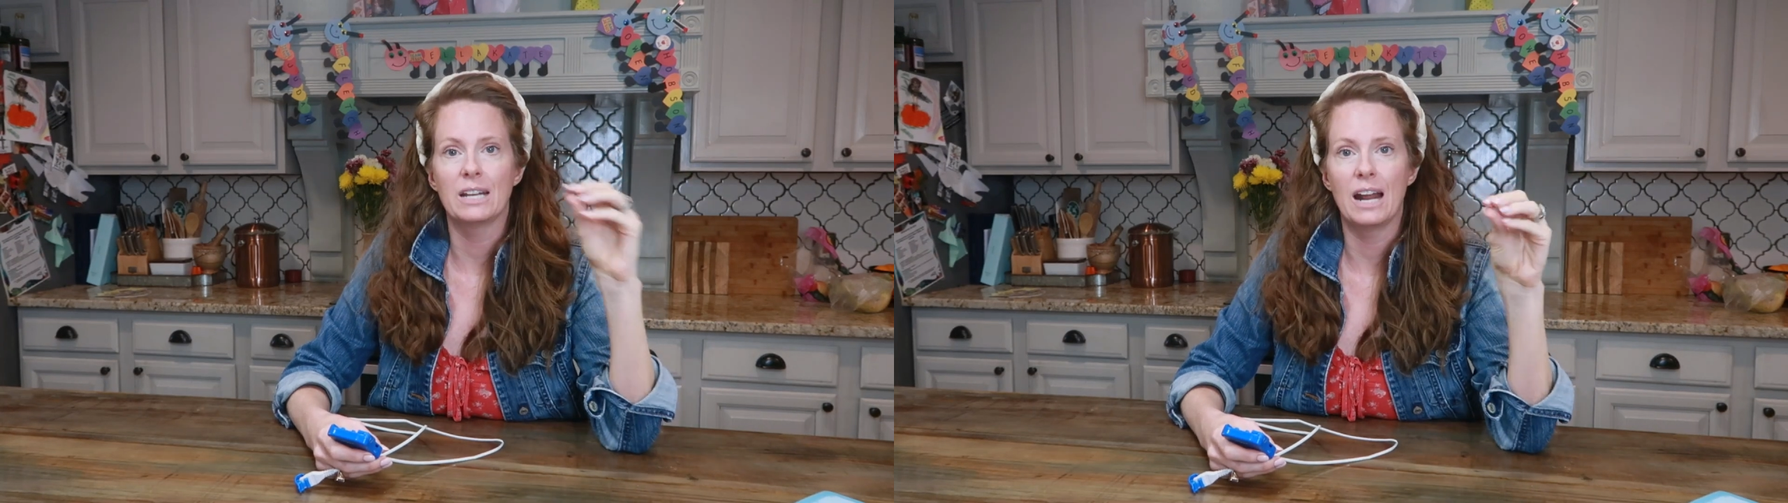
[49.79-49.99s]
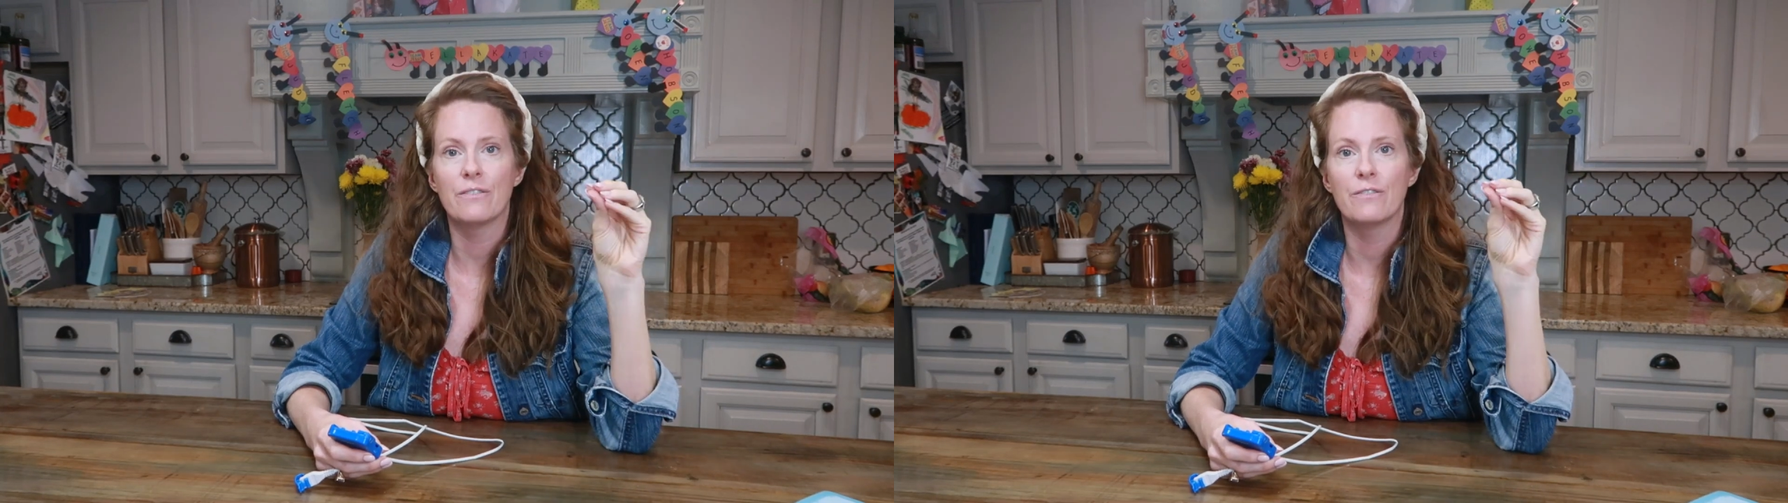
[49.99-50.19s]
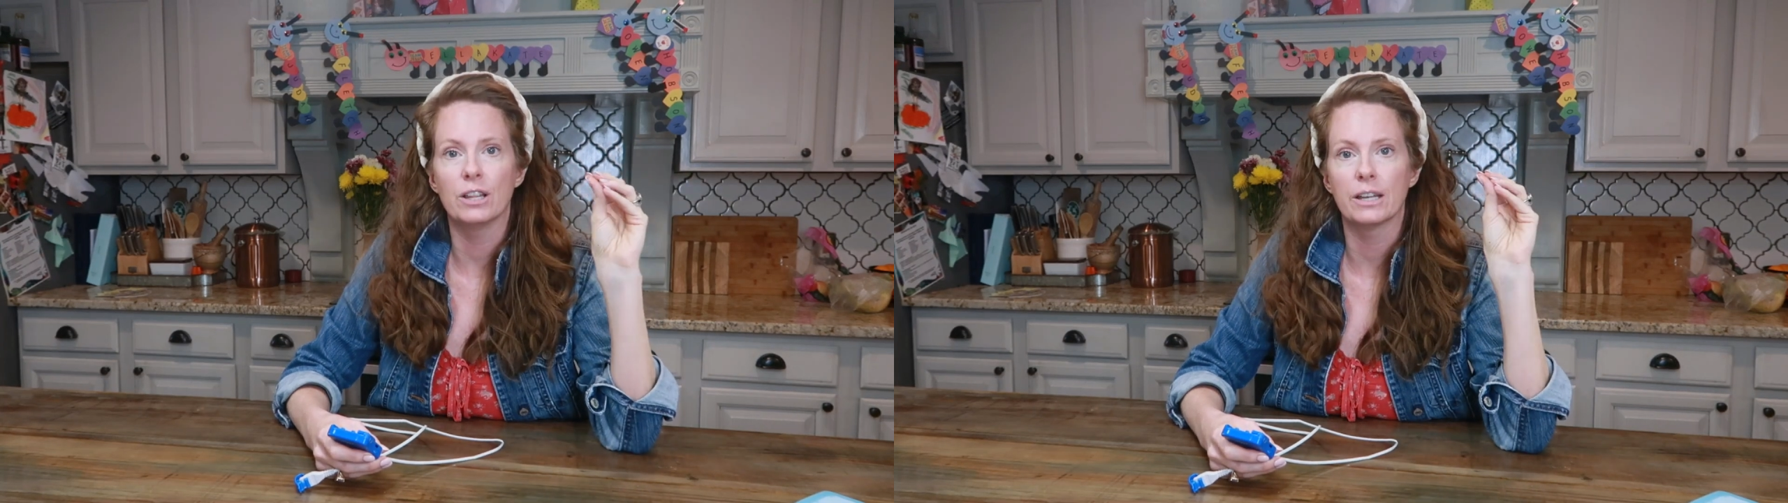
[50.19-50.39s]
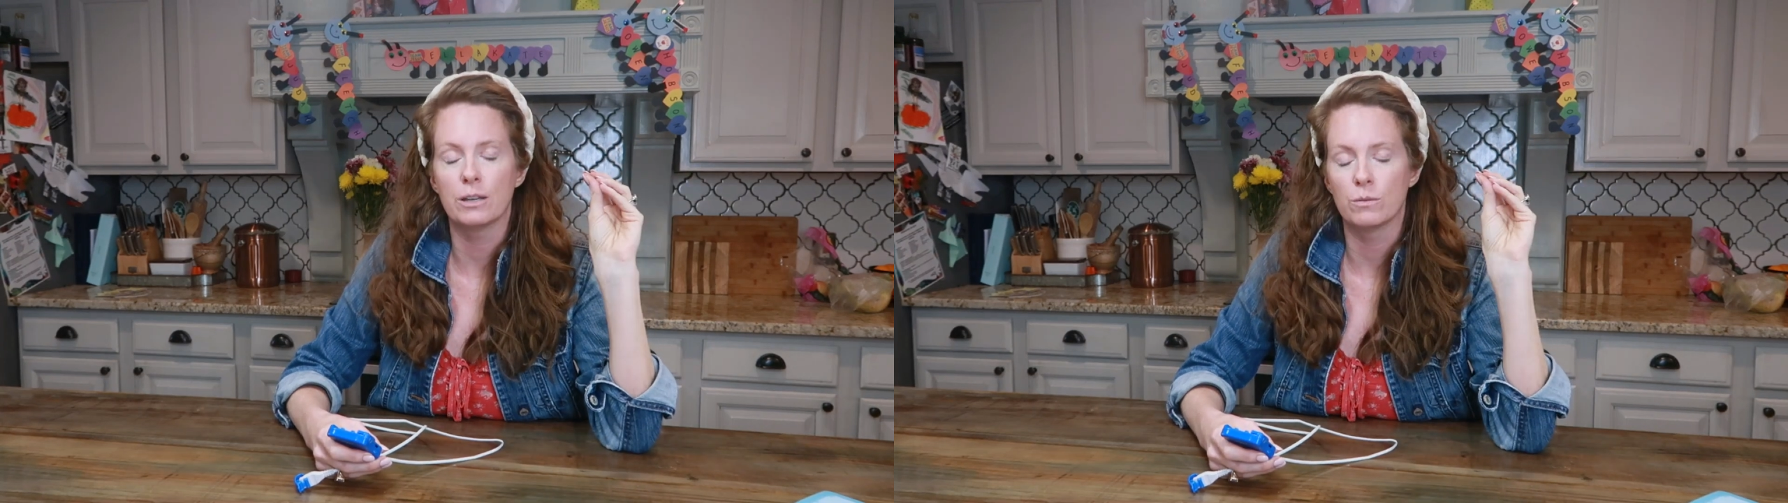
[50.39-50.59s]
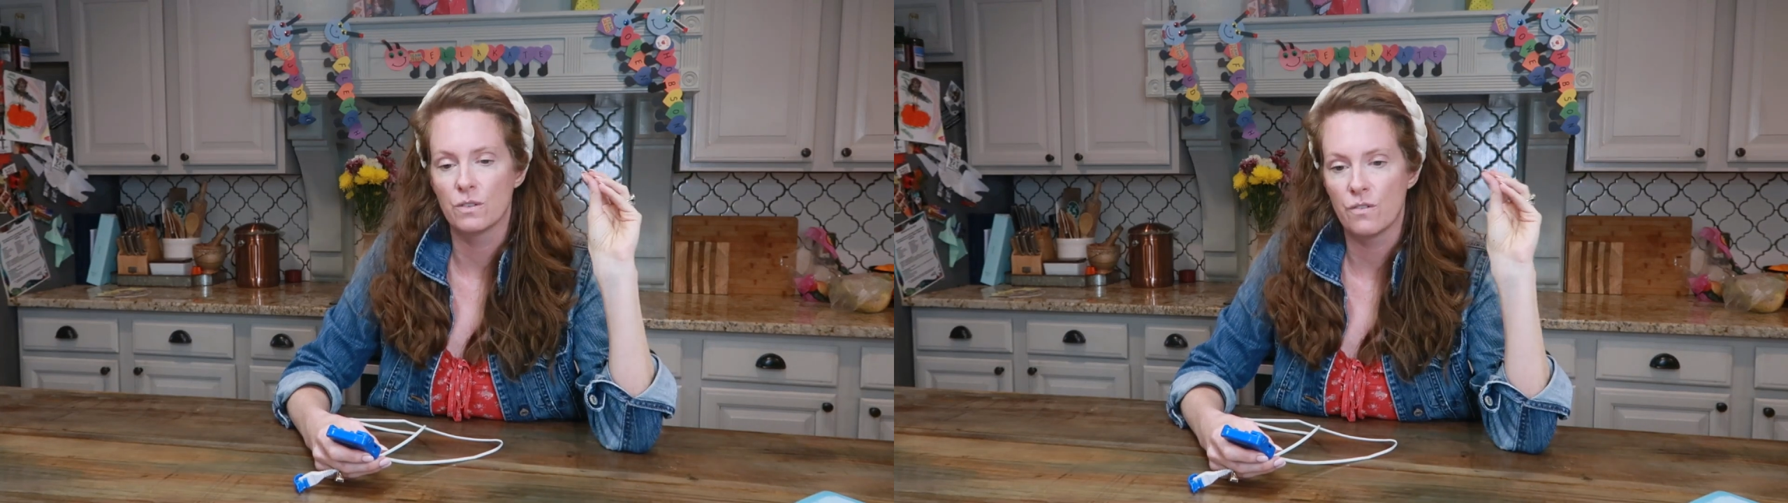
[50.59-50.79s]
and I felt like
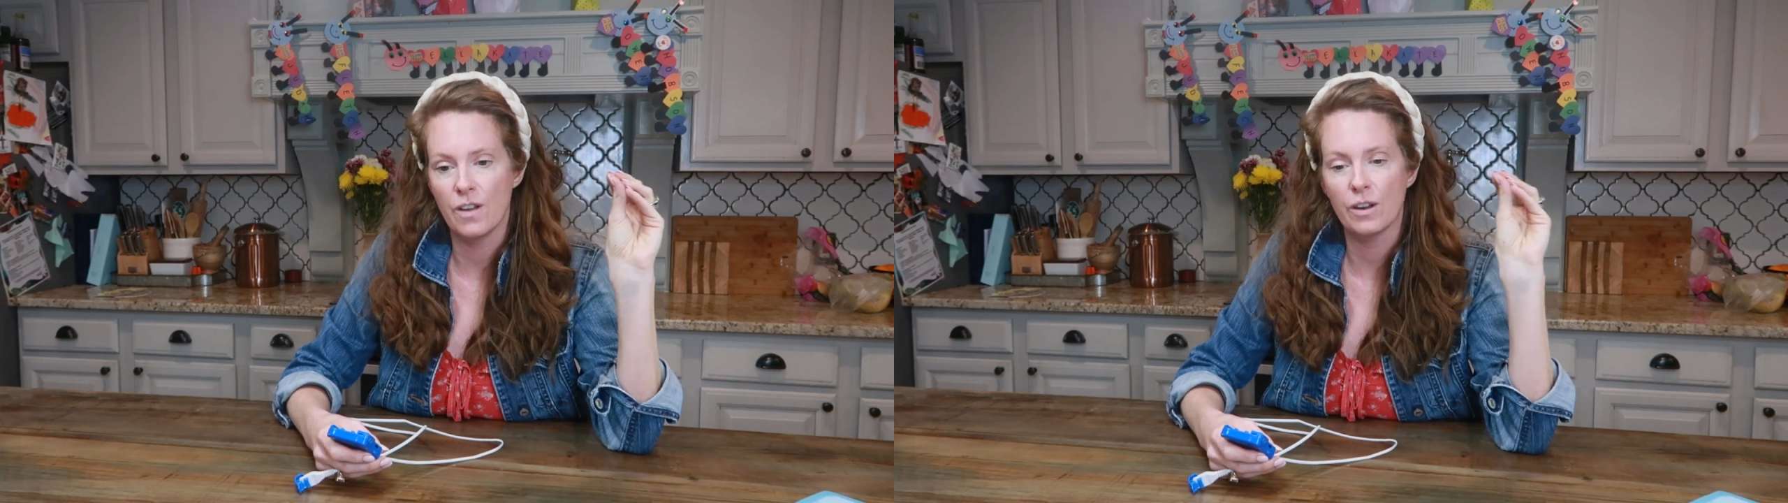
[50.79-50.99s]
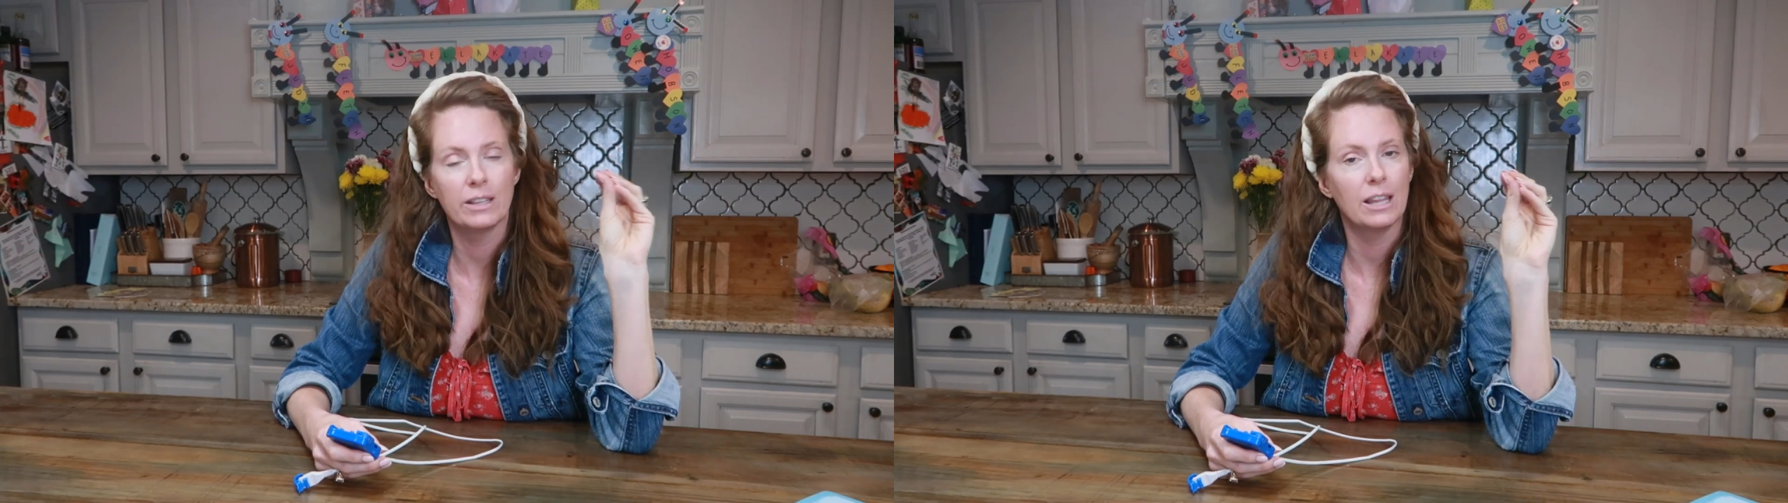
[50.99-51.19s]
it was very